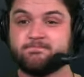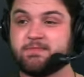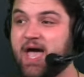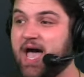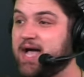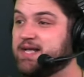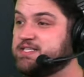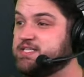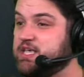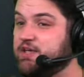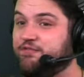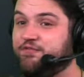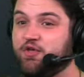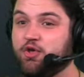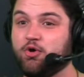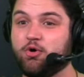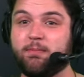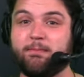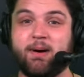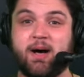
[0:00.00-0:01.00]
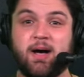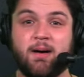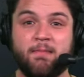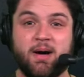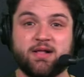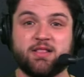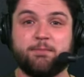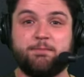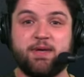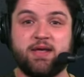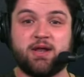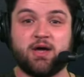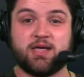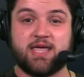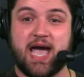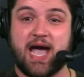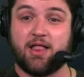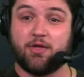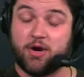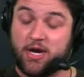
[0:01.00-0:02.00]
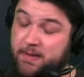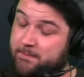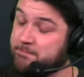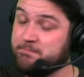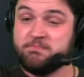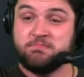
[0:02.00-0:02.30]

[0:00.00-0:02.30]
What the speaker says: I see a few among the peanut gallery.